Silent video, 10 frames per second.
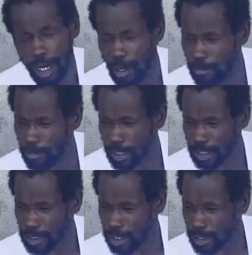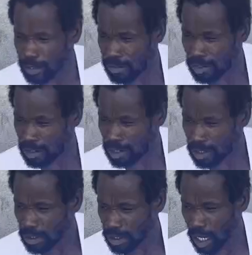Um, until
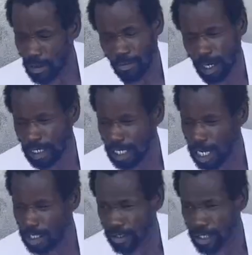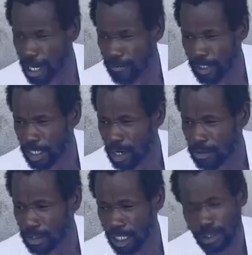like one day, you never
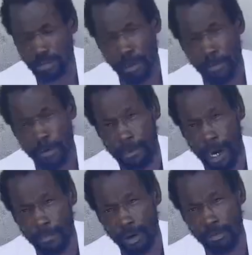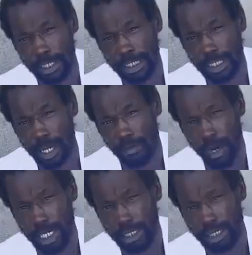know. That's what my mom always said:
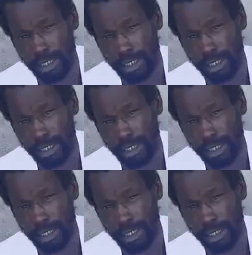watch your